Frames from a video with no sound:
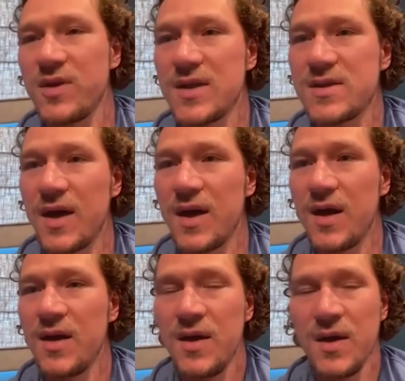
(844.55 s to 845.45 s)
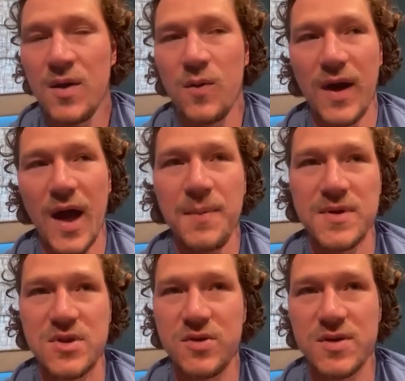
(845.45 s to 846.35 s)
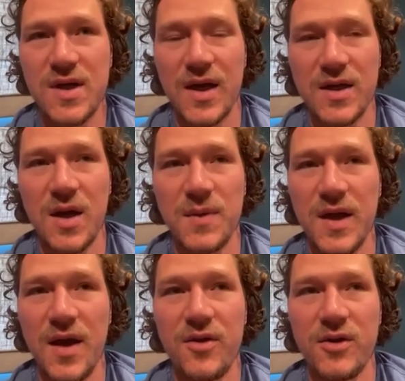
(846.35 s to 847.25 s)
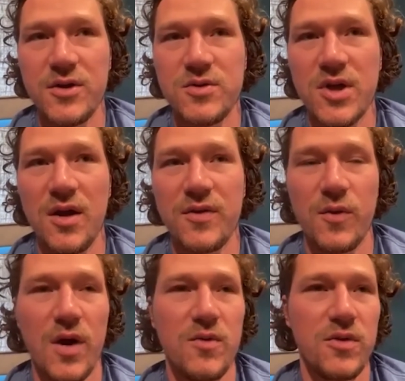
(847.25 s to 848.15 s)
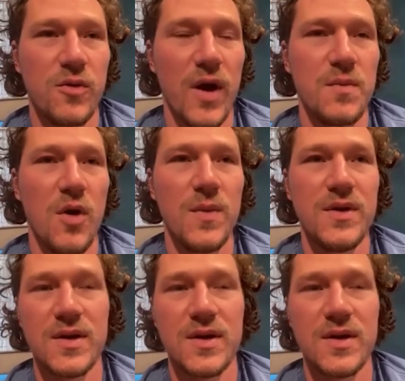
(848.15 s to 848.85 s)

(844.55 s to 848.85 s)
That's kind of what happens. You just kind of come together and you gel at the right moment.